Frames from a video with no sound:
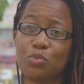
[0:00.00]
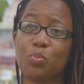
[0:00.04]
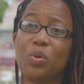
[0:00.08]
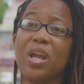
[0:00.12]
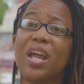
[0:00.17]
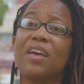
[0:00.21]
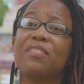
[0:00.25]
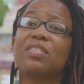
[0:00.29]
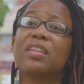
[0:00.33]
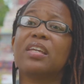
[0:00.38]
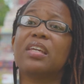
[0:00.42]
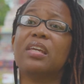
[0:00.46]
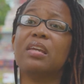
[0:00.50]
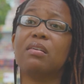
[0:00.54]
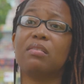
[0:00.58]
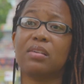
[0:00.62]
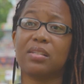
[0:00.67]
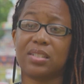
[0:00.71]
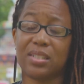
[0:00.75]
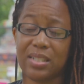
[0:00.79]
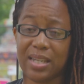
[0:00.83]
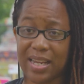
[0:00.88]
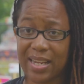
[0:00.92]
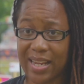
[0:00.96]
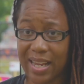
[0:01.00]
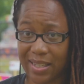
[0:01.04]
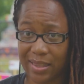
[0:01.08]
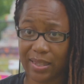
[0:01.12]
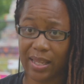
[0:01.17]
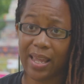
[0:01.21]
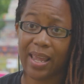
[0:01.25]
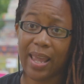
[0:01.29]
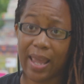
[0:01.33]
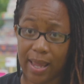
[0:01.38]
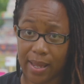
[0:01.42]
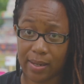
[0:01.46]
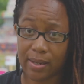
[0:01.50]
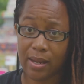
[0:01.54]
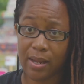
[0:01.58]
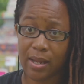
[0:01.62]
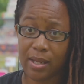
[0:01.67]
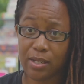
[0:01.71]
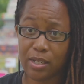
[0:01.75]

we have to kill the snake at the head,